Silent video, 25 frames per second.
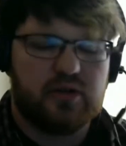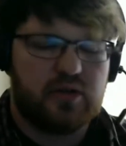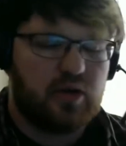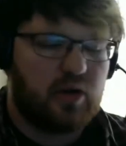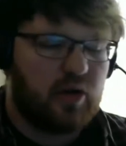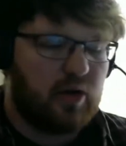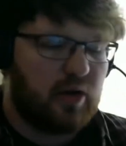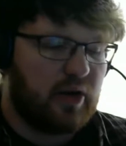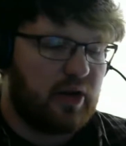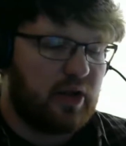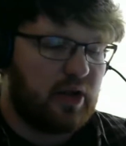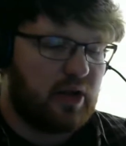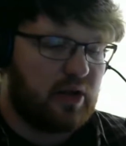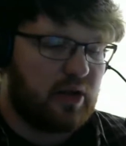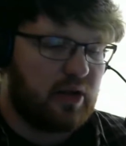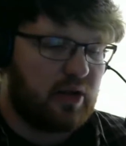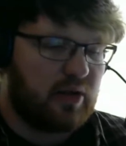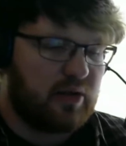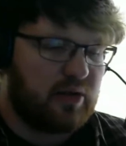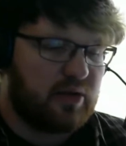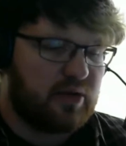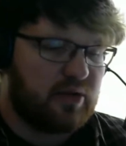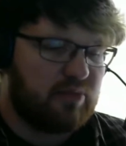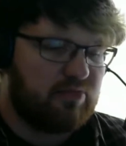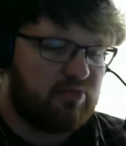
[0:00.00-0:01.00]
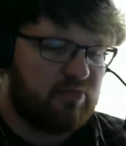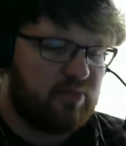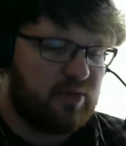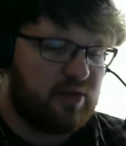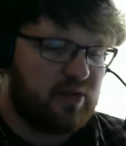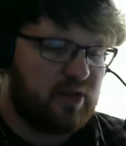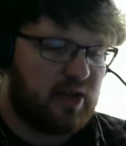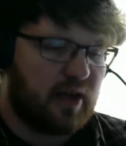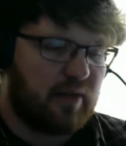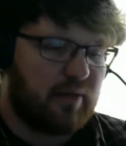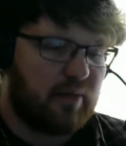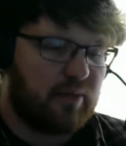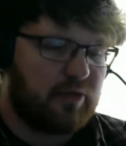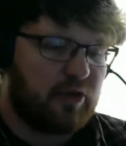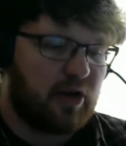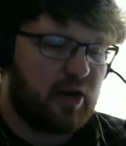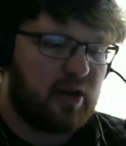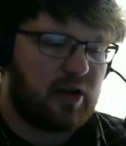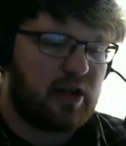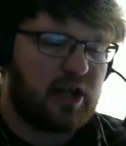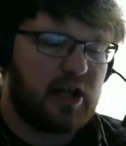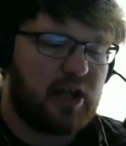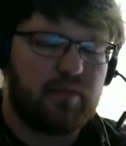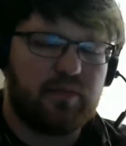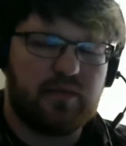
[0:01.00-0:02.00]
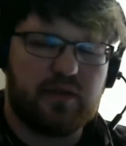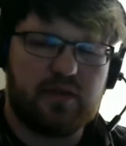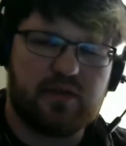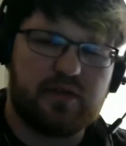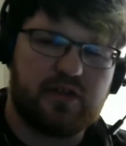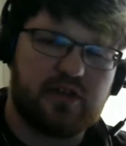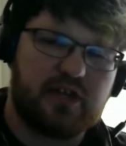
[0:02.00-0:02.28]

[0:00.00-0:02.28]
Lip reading: or, you know, stuff. I'm trying to keep this